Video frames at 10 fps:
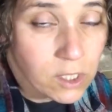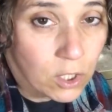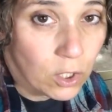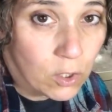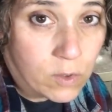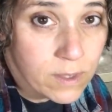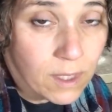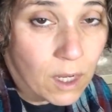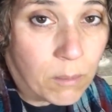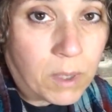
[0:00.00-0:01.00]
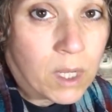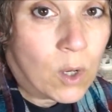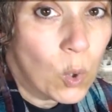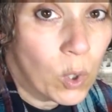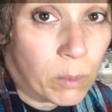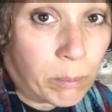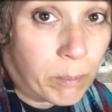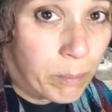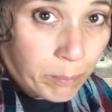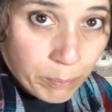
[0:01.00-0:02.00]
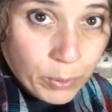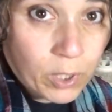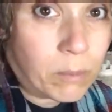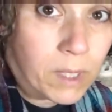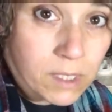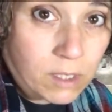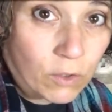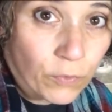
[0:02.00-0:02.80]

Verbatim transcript: to use them or put them into the